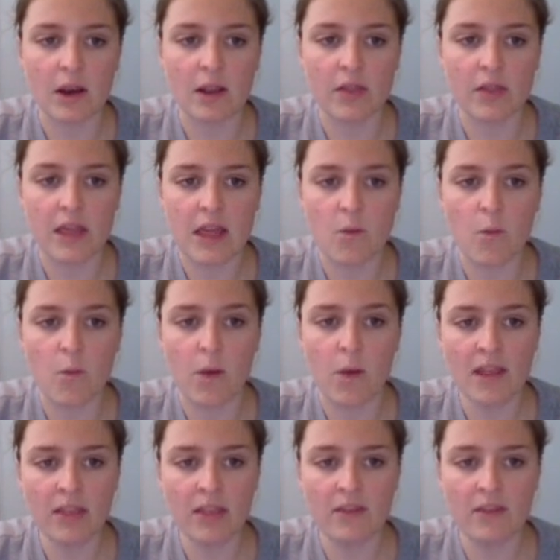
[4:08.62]
The
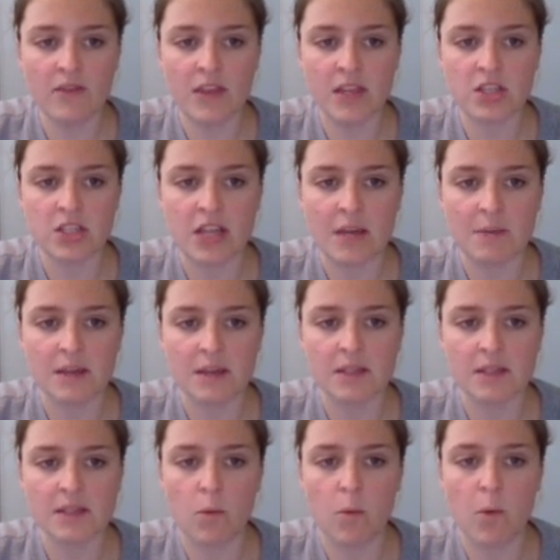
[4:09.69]
width of this shape is
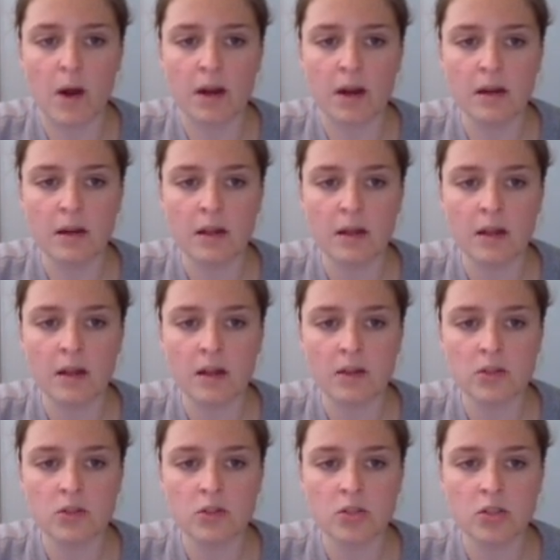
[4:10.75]
1,
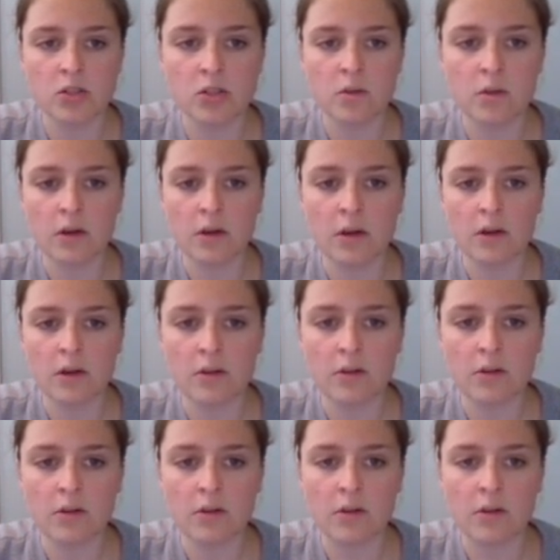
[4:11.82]
2,
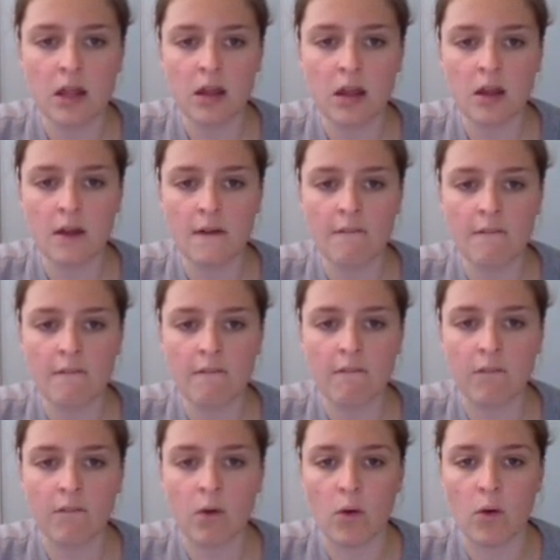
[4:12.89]
3,
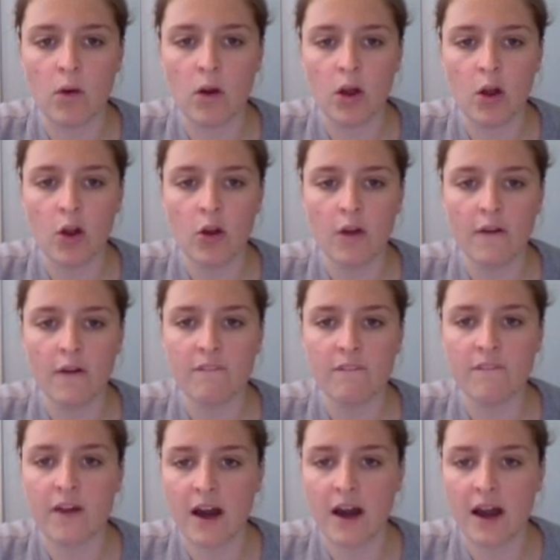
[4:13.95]
4,
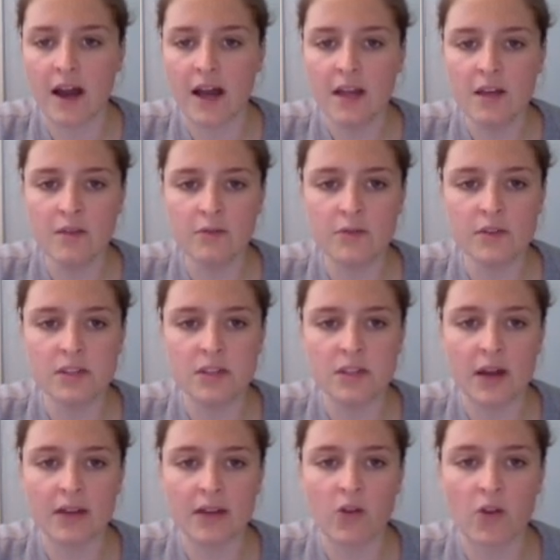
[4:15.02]
5. So
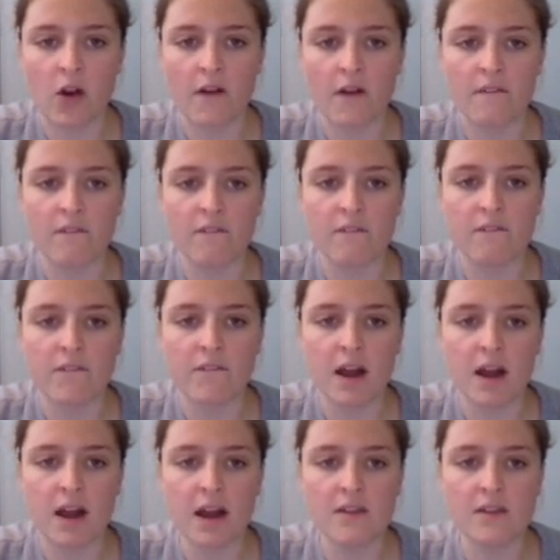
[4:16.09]
I've got
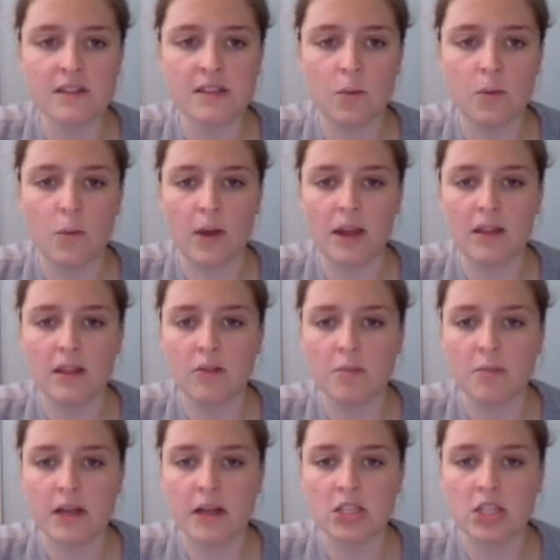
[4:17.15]
5 is the width of
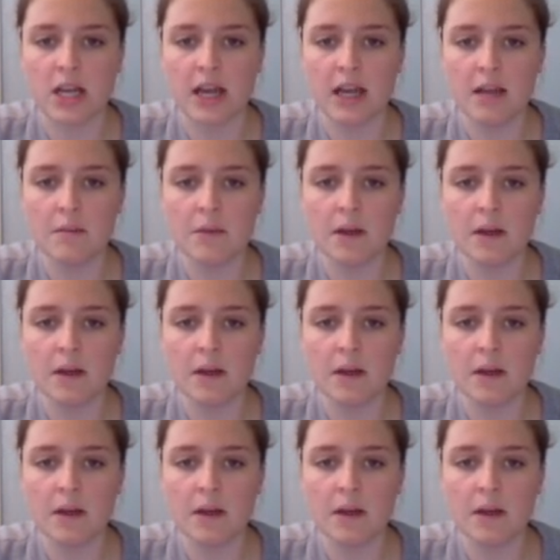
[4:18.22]
my shape.